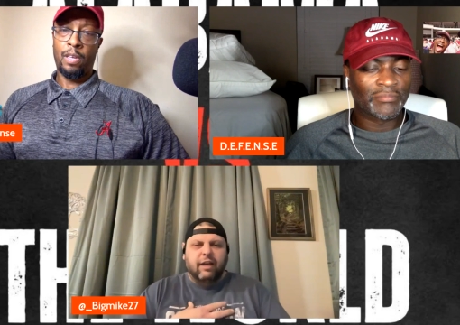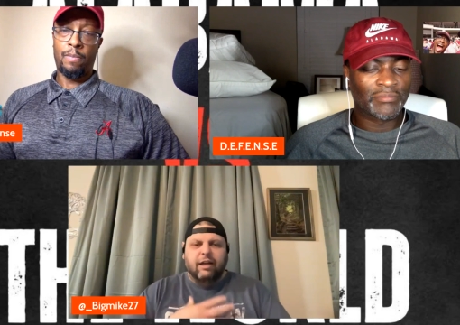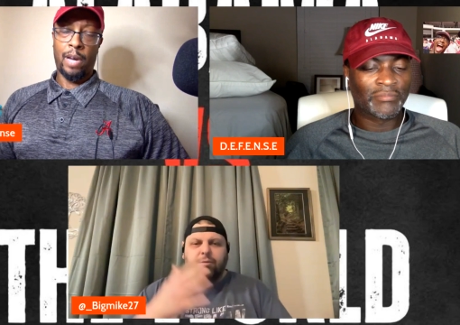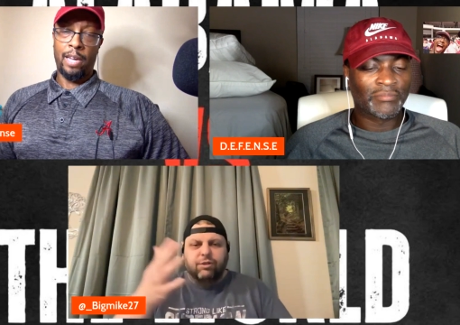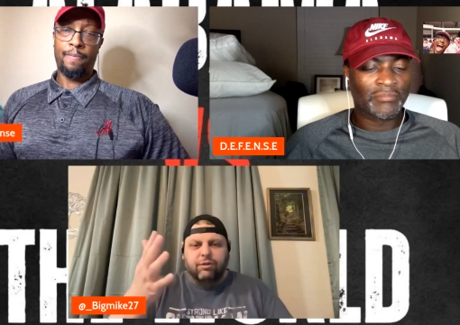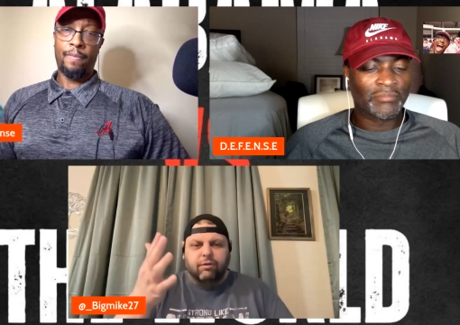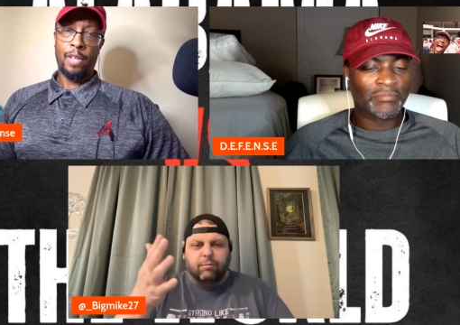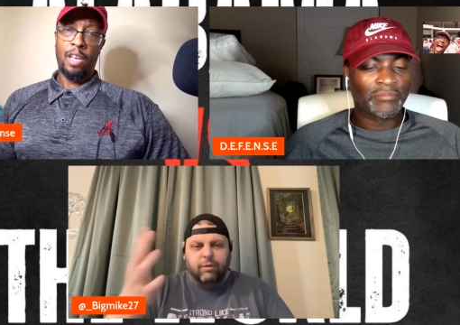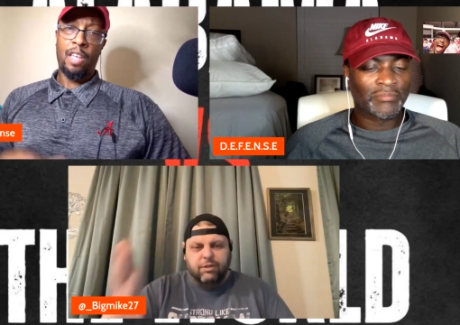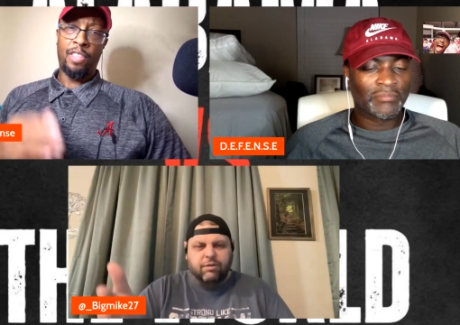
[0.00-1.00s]
Speaker 1: And I'm right. sure
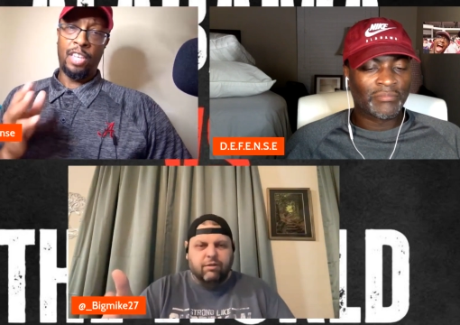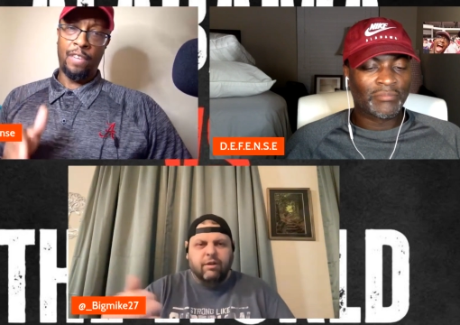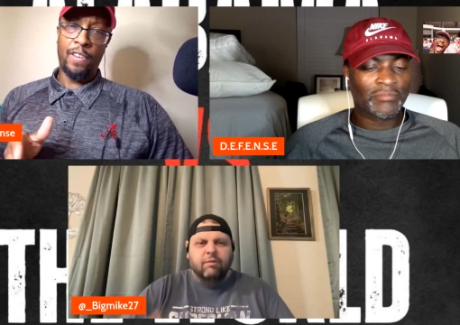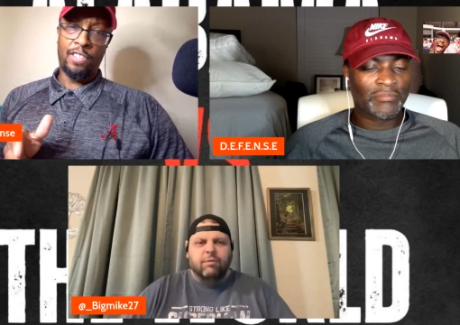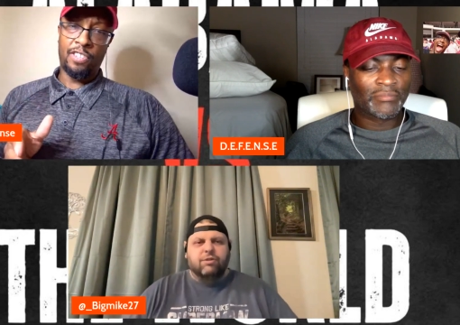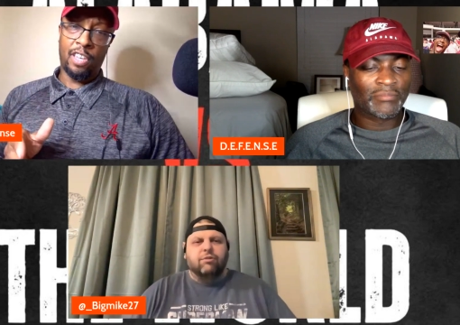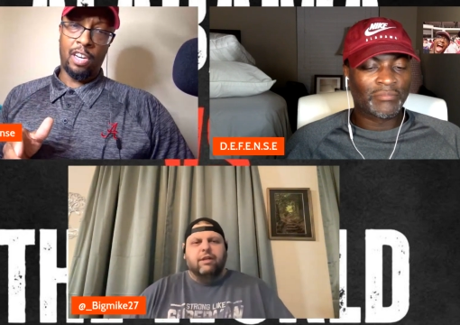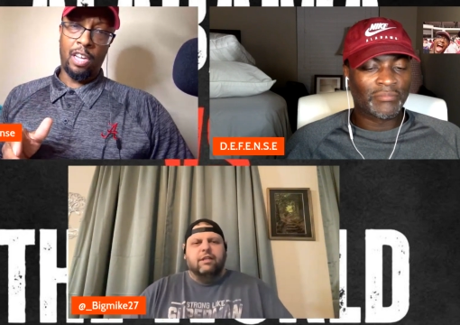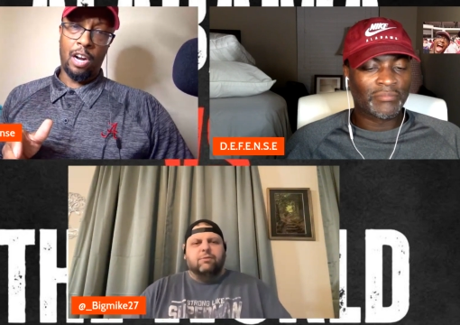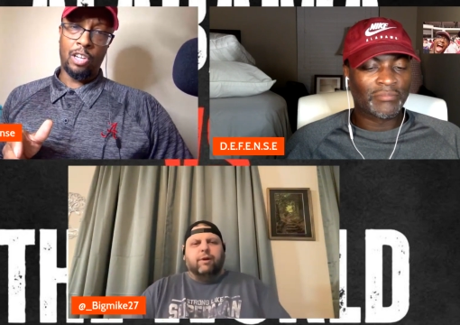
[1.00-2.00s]
Mr. the defense is going
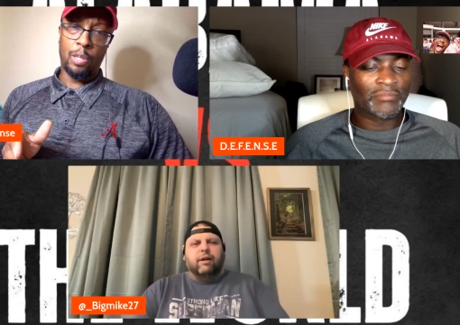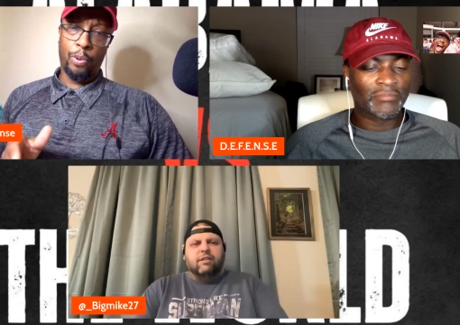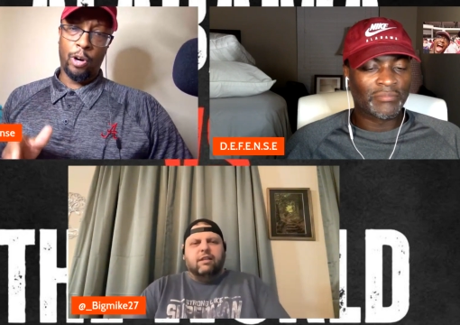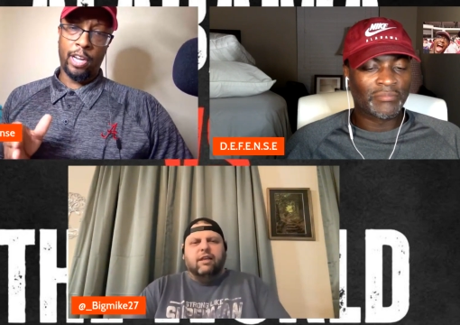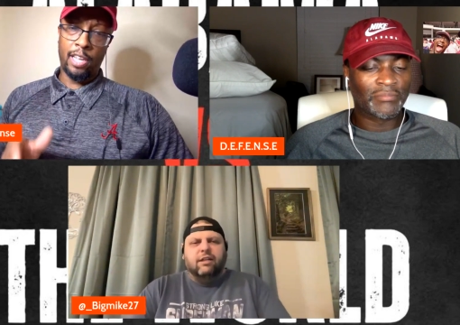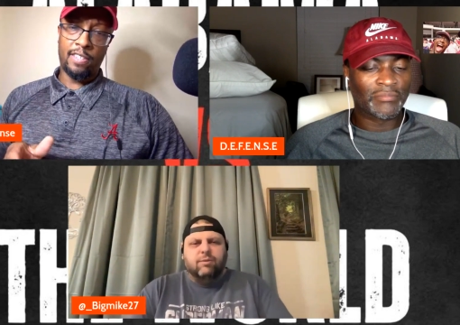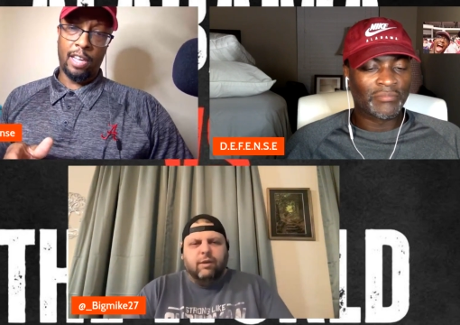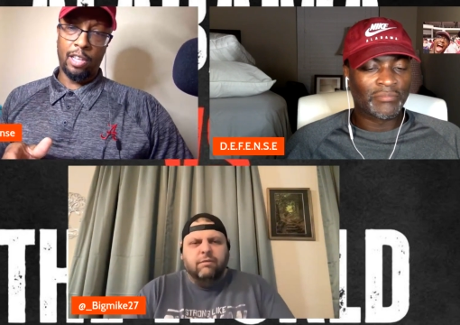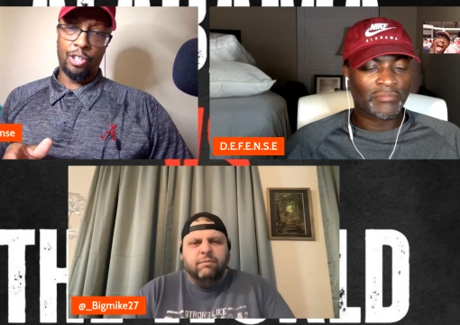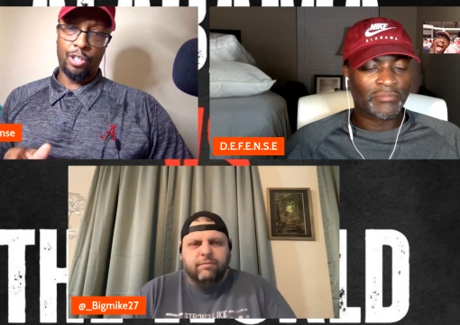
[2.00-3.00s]
to need our support against
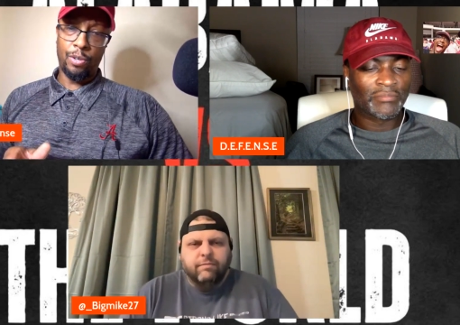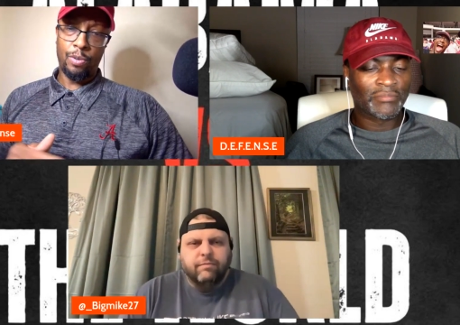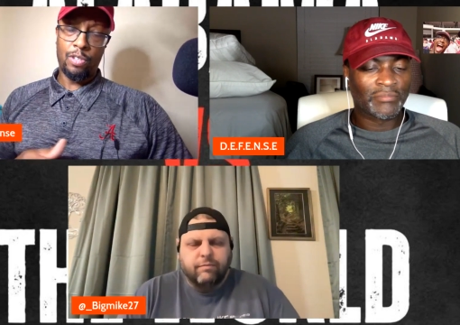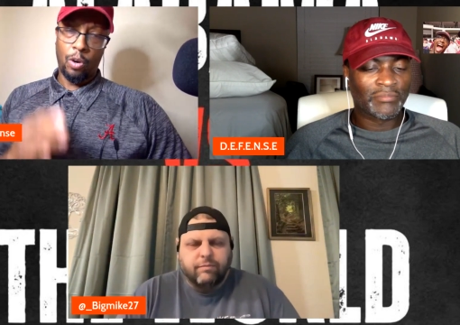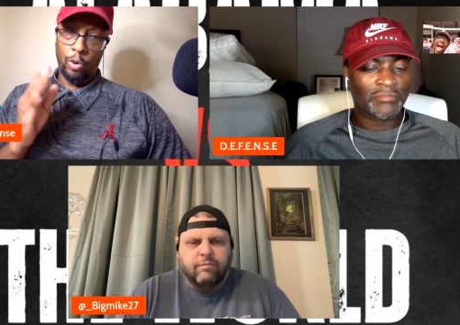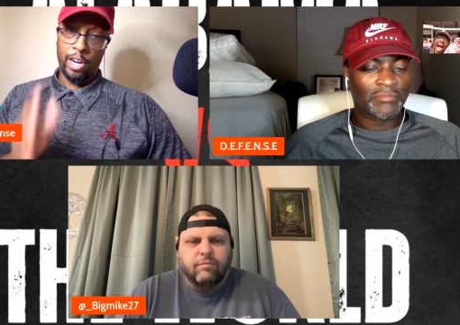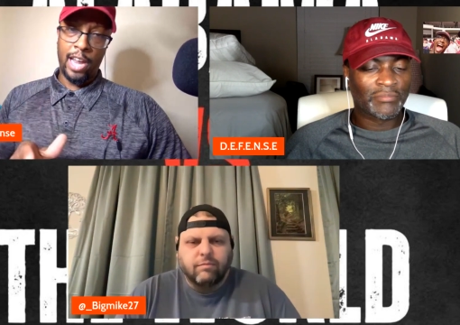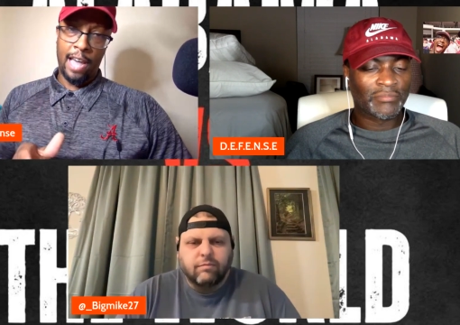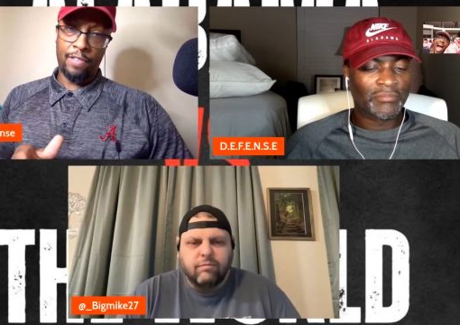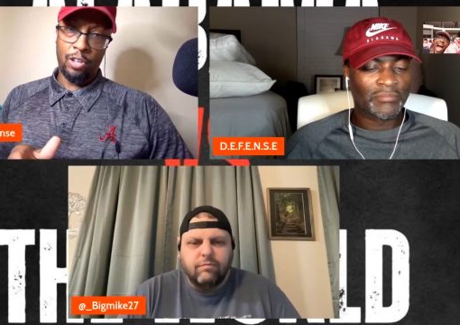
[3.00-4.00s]
well.
Speaker 2: LSU. So we're going
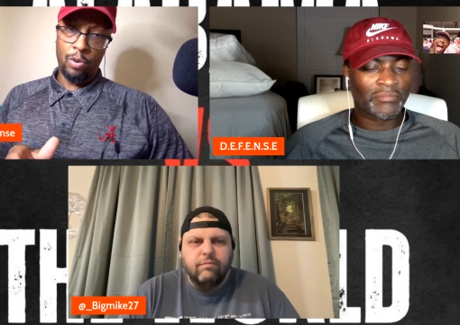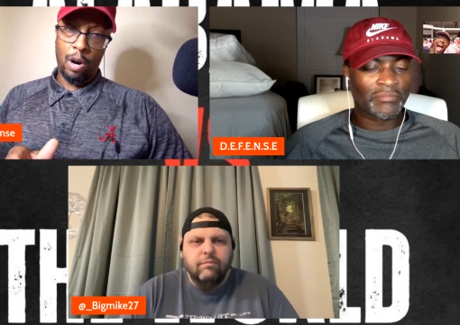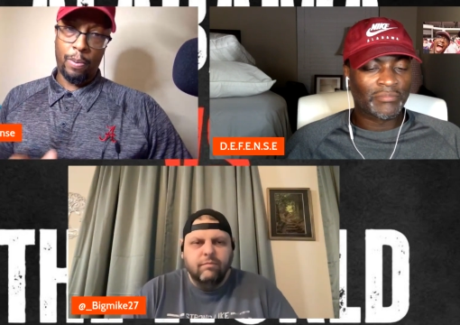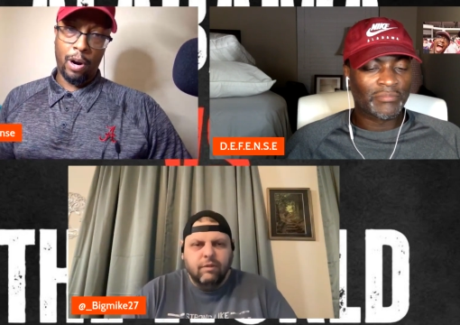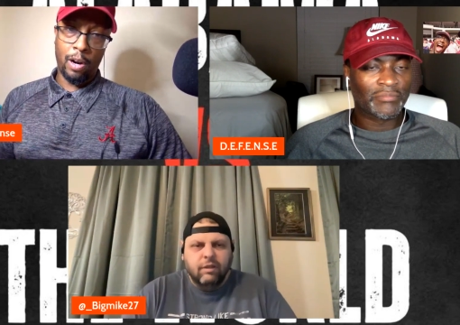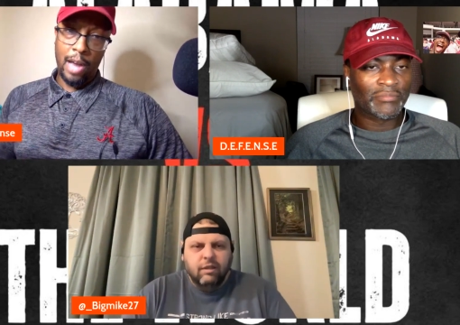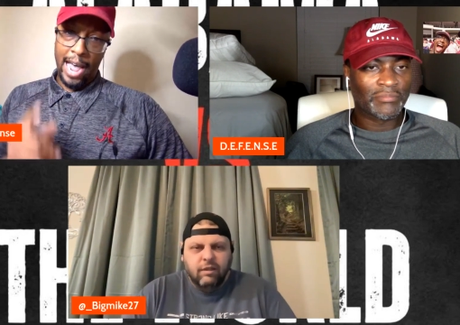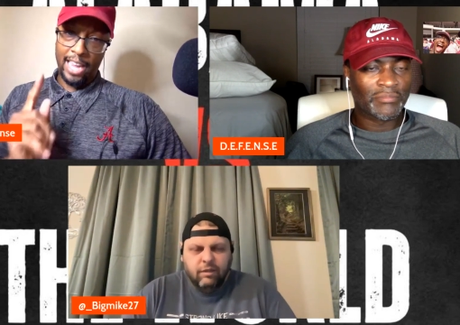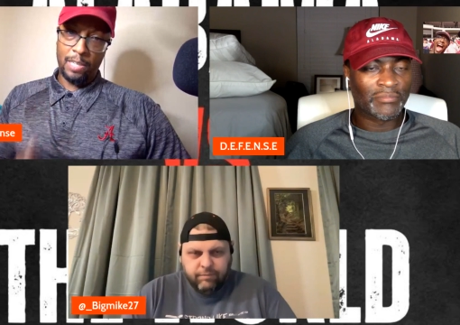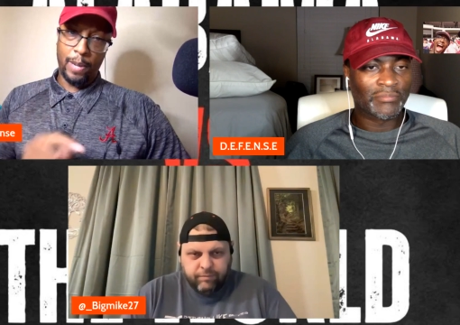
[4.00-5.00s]
to have to do our part.
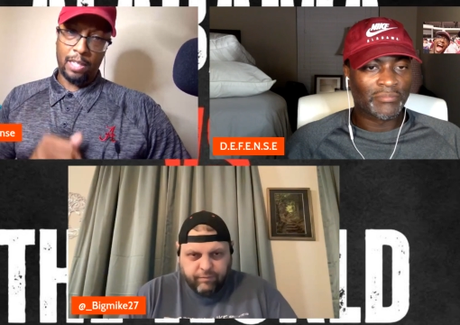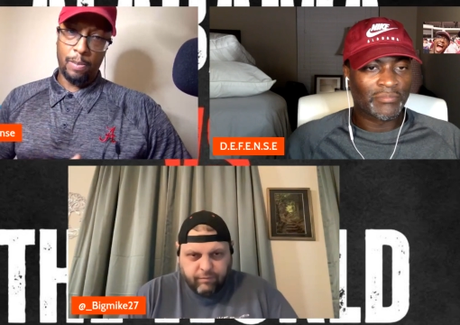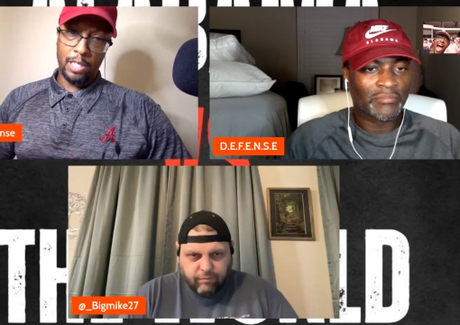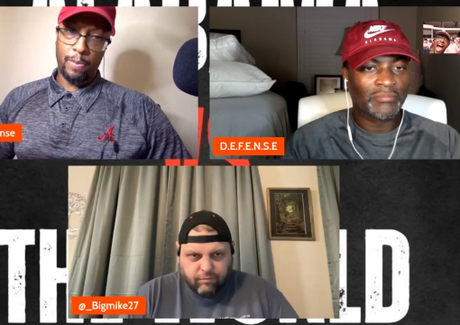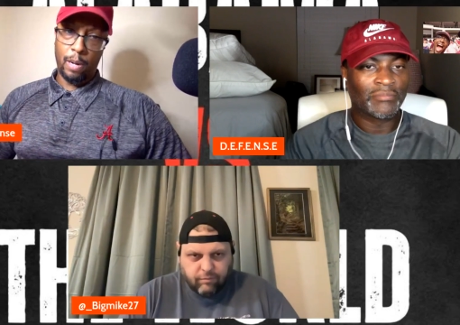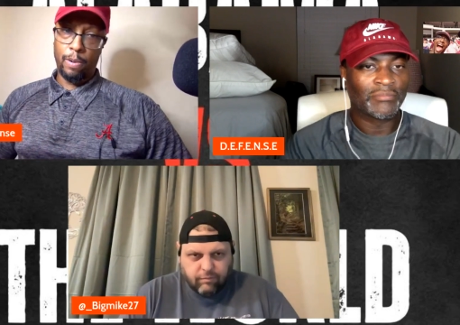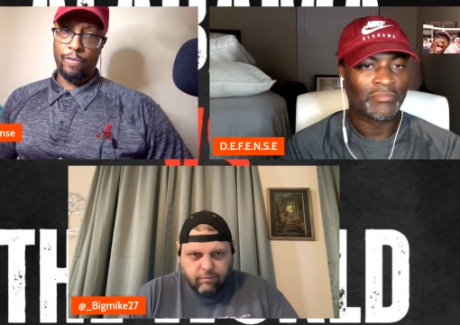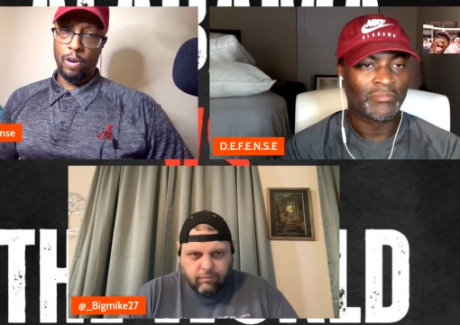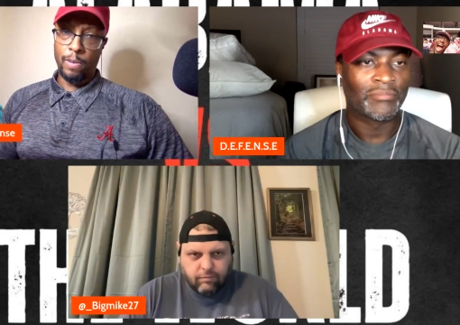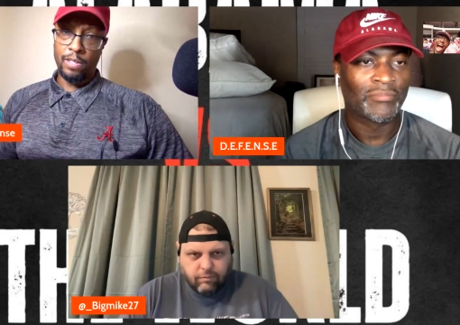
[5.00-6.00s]
I expect a much better
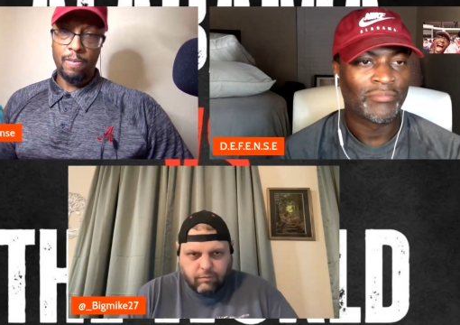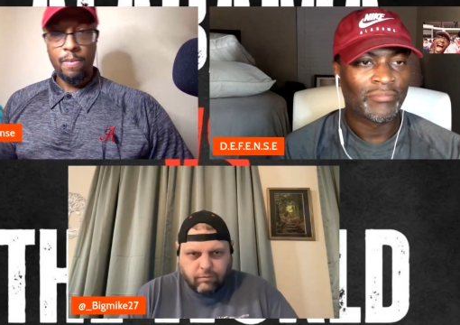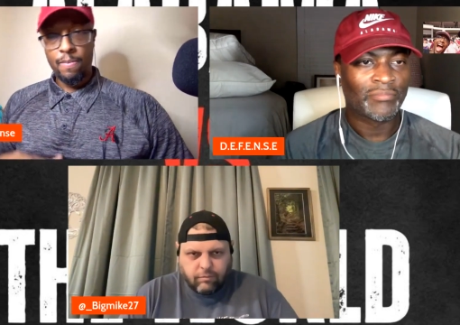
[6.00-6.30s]
performance.